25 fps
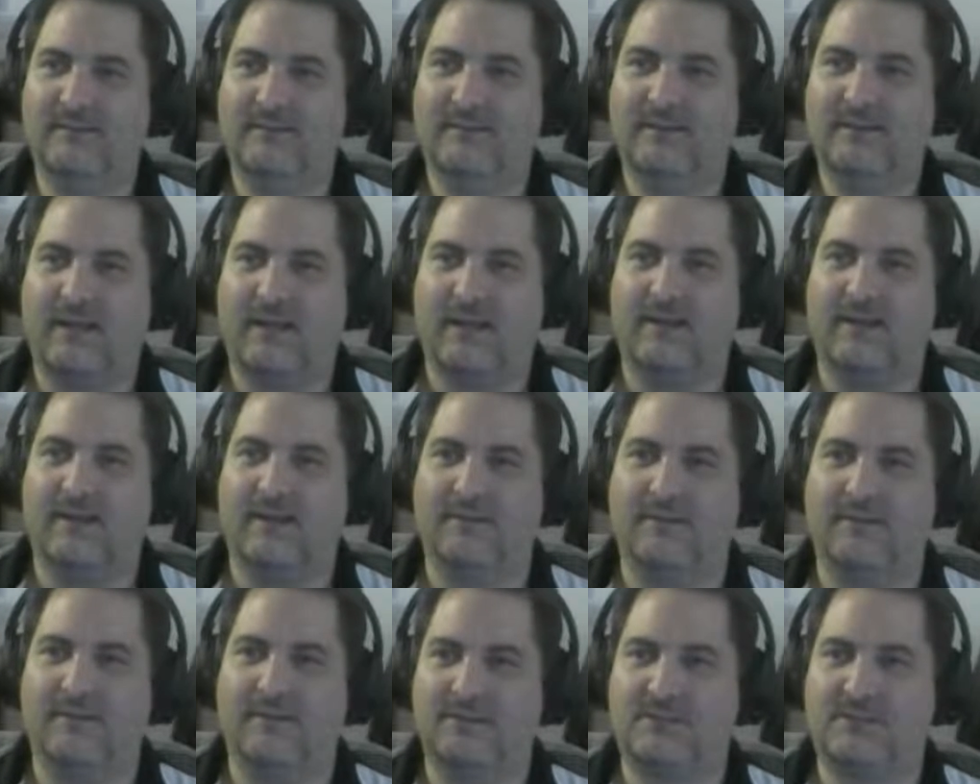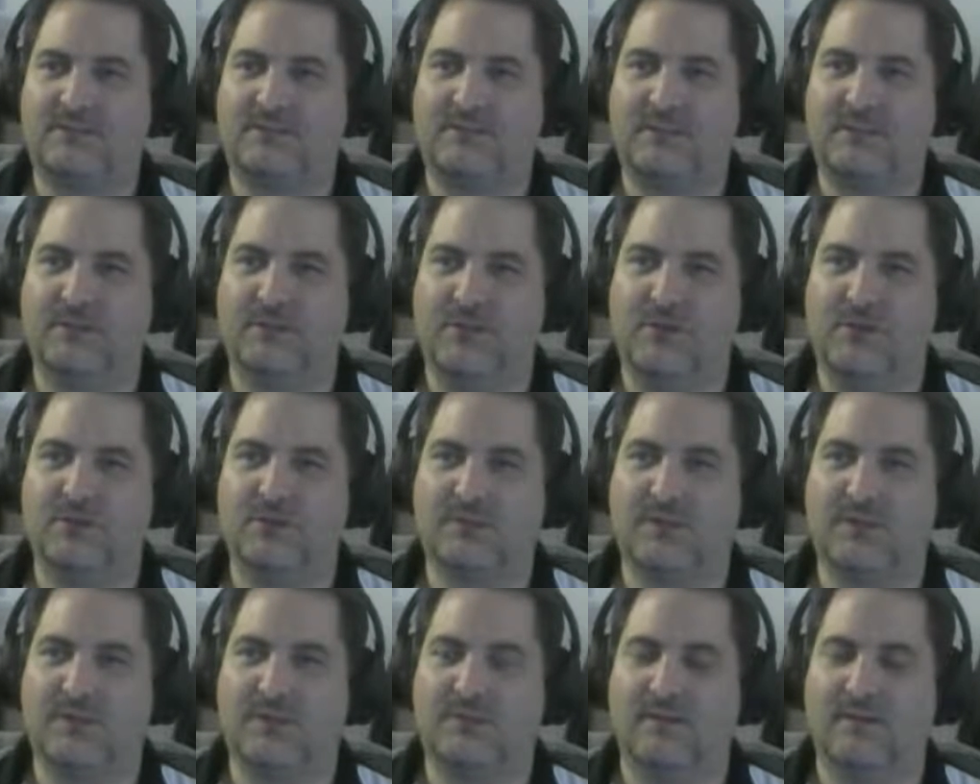And the show's
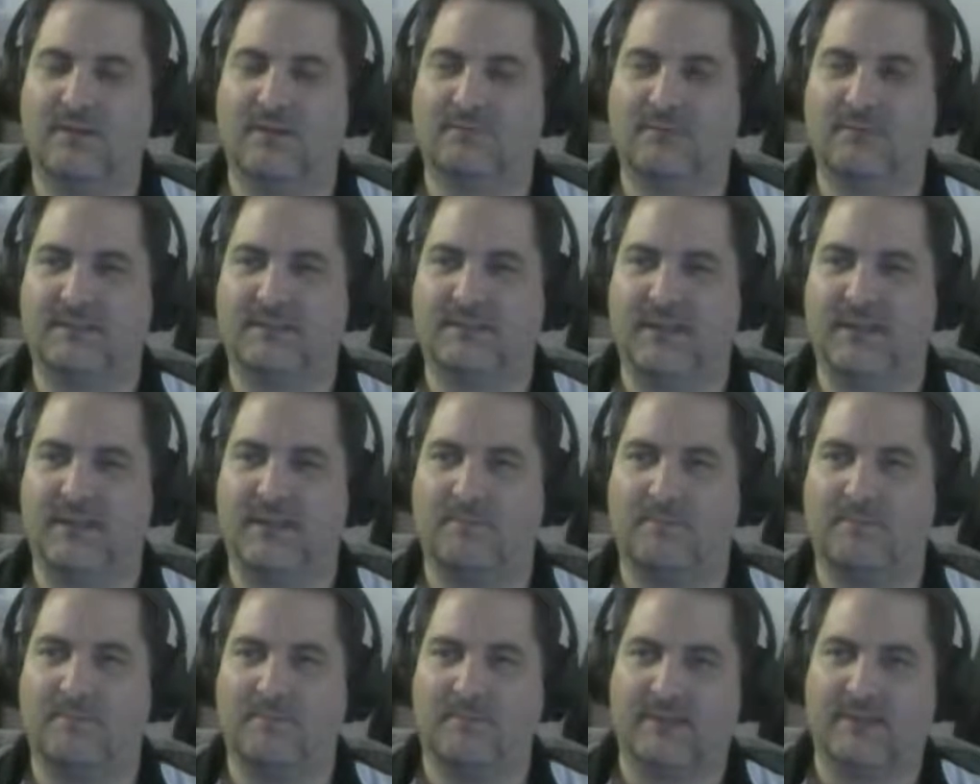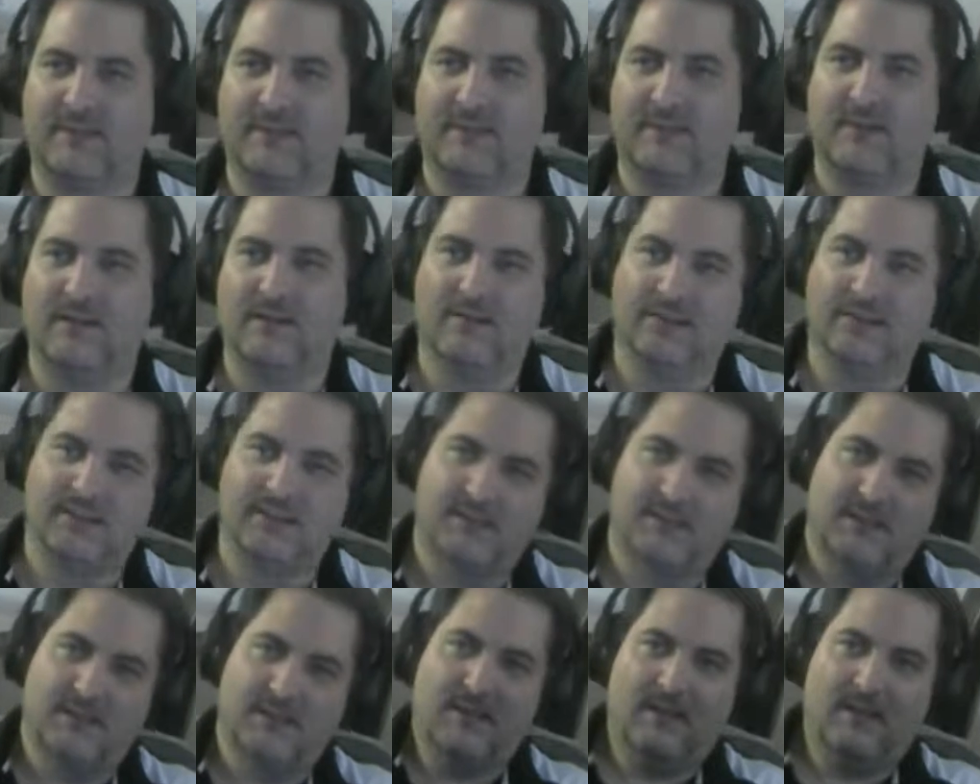good enough to set up everything else
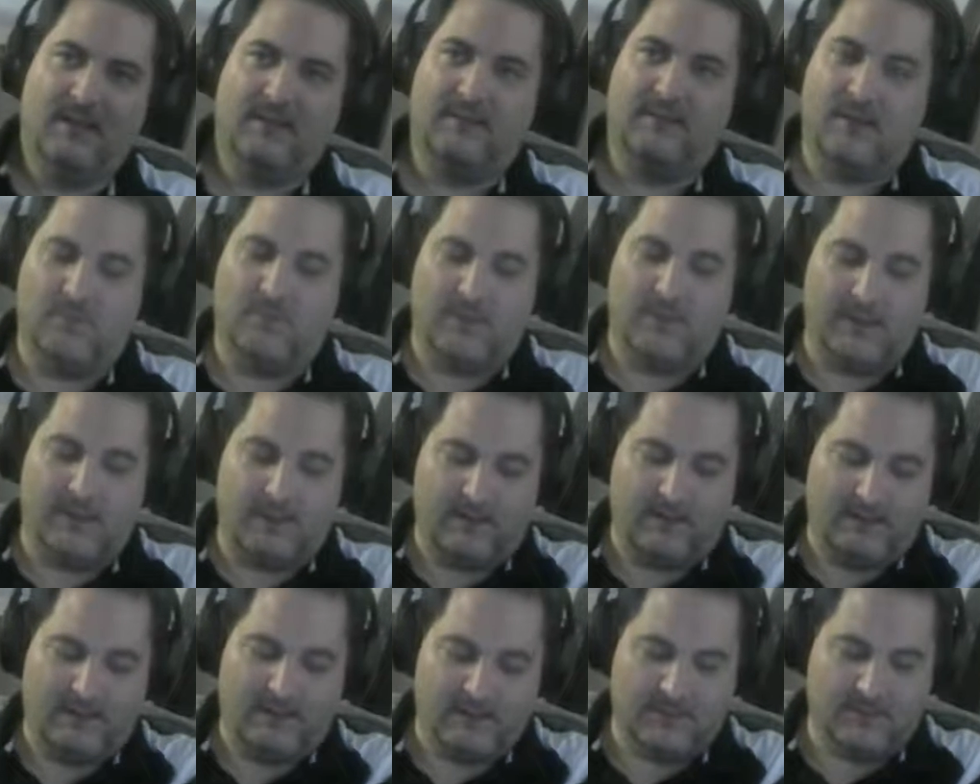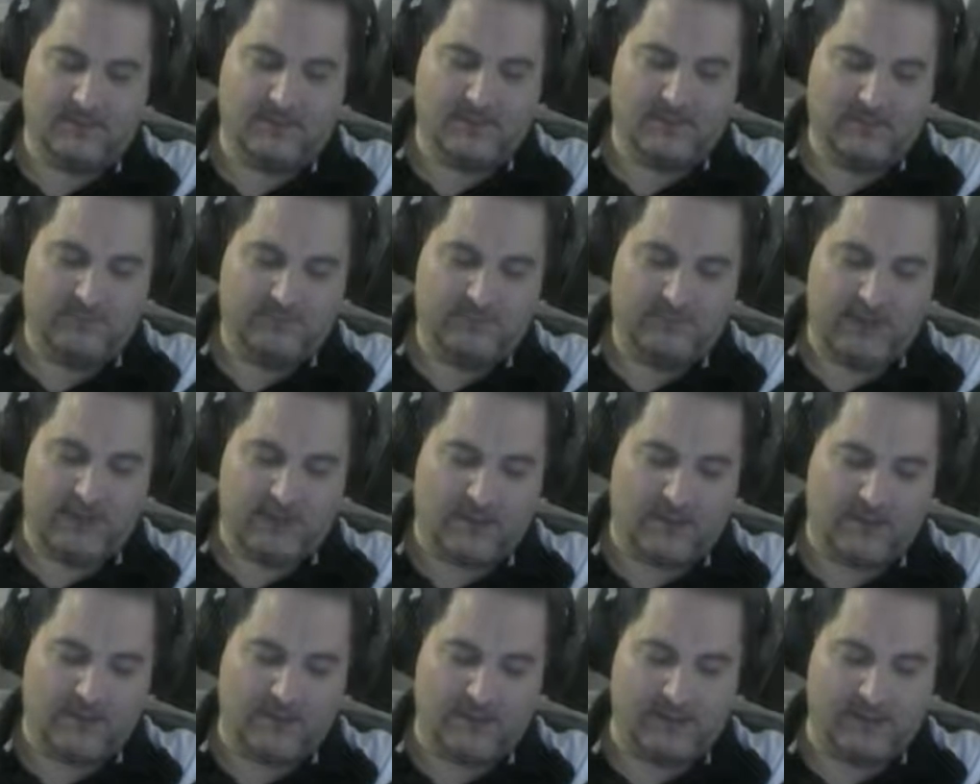that we need to
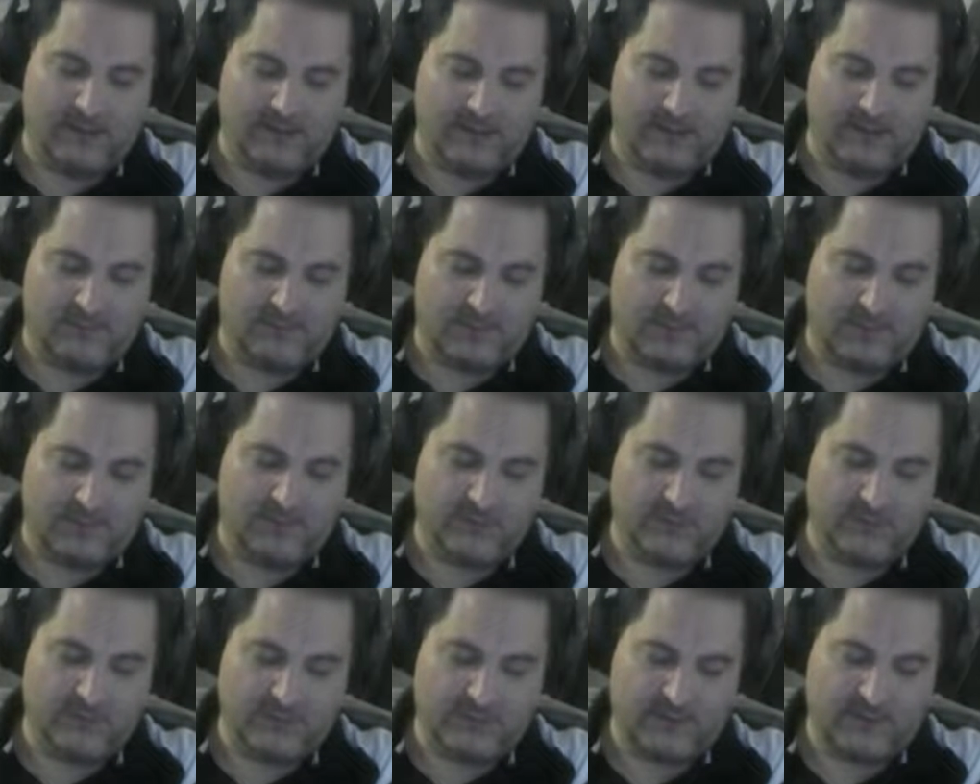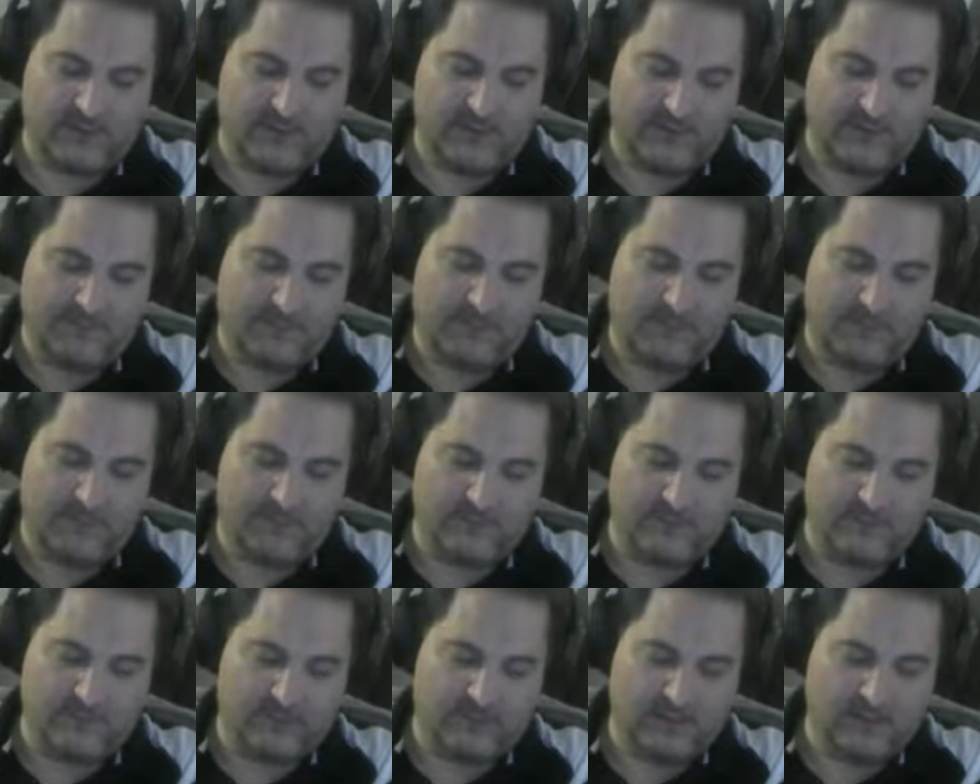going into the Defenders, so I'm alright with it.